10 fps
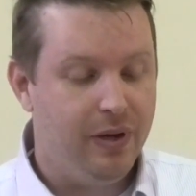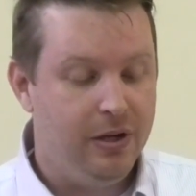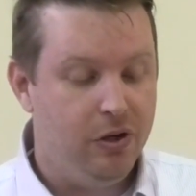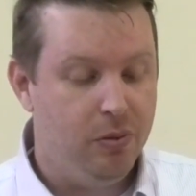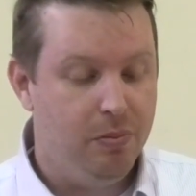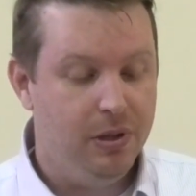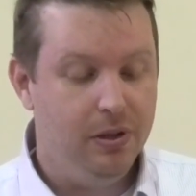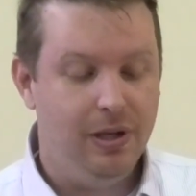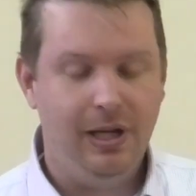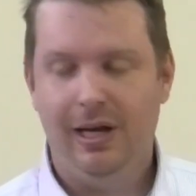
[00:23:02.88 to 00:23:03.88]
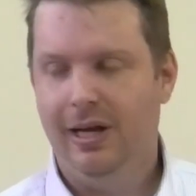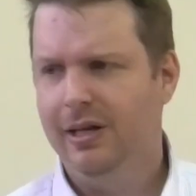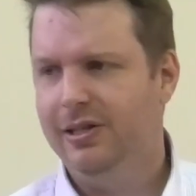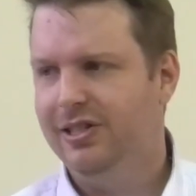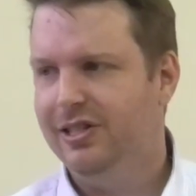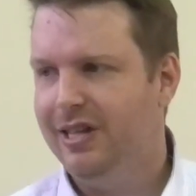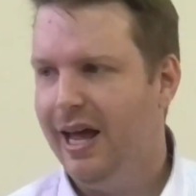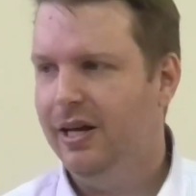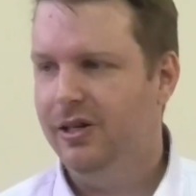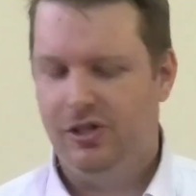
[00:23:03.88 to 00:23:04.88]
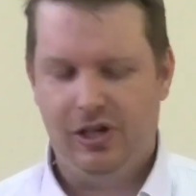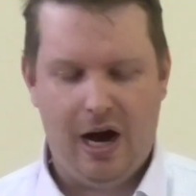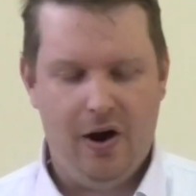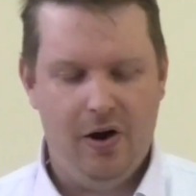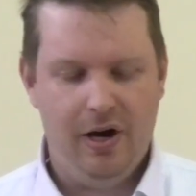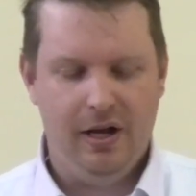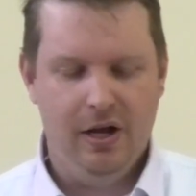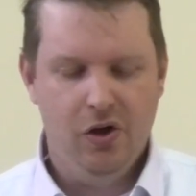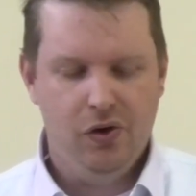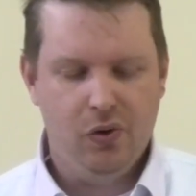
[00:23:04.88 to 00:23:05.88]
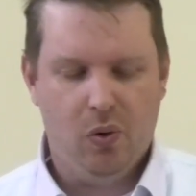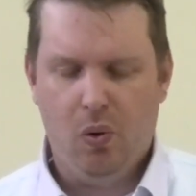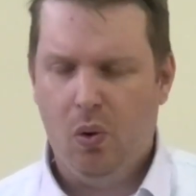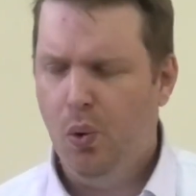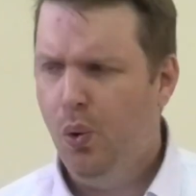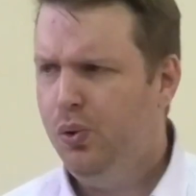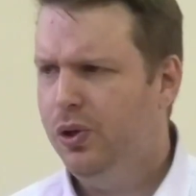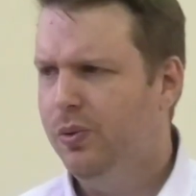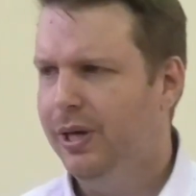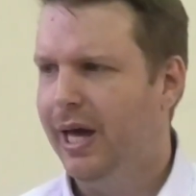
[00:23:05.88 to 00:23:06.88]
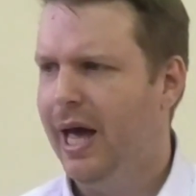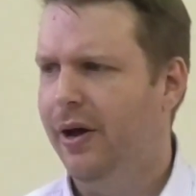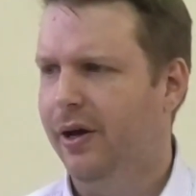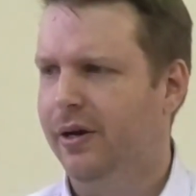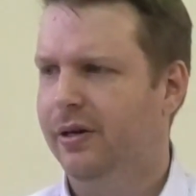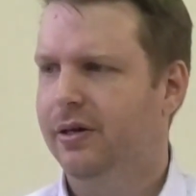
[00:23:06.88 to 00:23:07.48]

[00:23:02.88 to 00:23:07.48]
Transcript: in humility and extend charity to all you encounter.